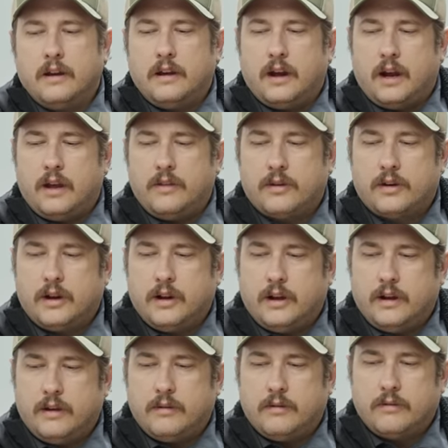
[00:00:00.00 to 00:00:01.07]
they're
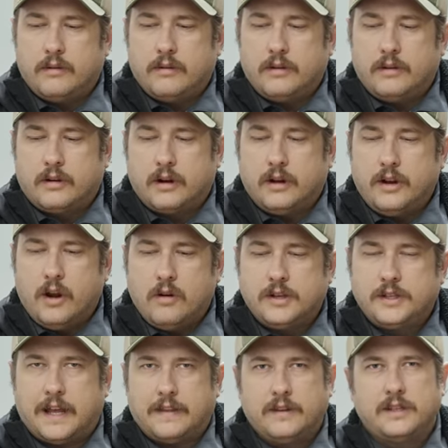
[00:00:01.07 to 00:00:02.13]
gonna
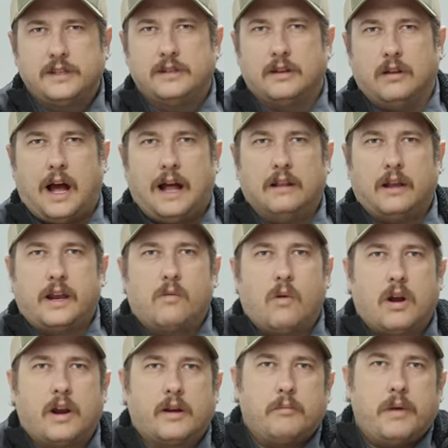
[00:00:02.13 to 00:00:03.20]
notice that this is a lot like
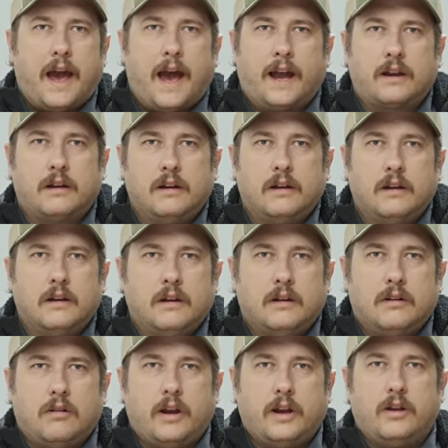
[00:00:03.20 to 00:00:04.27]
wearing a pack,
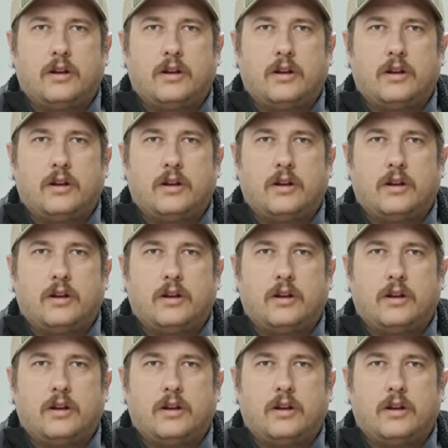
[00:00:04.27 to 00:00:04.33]
right?